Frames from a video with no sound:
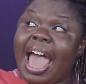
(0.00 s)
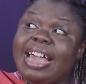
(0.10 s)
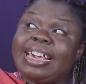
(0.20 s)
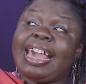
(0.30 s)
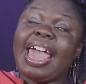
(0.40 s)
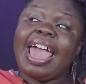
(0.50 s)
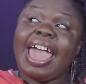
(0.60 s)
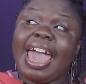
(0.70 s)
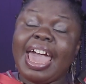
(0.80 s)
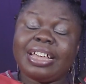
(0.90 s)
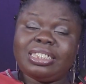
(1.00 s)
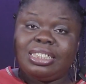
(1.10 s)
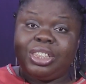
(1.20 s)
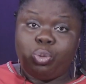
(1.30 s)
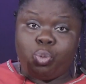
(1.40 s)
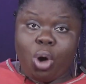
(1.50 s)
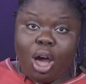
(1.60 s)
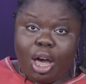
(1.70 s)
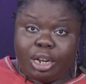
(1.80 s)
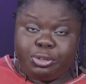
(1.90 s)
and get the
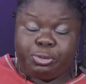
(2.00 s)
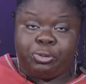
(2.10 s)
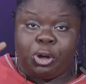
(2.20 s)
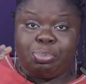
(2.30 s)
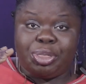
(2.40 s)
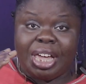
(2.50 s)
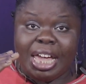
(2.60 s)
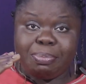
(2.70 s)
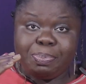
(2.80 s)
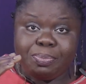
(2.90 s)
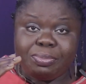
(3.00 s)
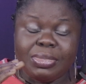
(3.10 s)
words from them.